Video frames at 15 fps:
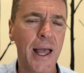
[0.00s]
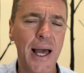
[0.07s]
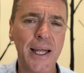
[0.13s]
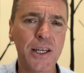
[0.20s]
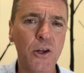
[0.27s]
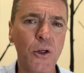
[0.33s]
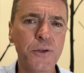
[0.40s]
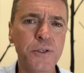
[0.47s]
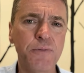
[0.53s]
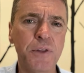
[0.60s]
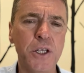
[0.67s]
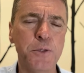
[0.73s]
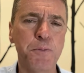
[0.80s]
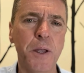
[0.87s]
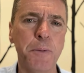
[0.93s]
And a lot of
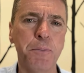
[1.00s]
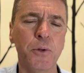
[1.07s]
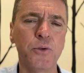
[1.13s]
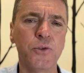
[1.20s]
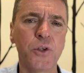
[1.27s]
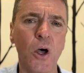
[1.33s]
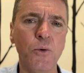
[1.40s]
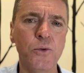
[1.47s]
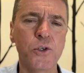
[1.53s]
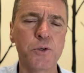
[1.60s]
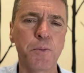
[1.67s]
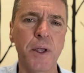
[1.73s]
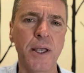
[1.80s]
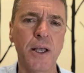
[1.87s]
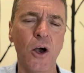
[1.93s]
these people don't
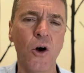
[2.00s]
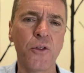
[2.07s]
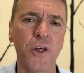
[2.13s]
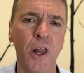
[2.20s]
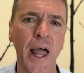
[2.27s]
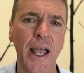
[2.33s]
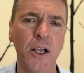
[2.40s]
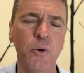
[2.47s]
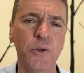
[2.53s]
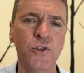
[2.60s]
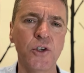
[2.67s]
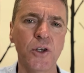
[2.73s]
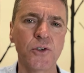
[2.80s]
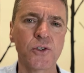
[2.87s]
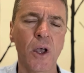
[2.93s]
speak other
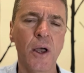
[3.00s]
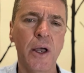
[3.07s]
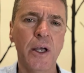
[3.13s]
languages.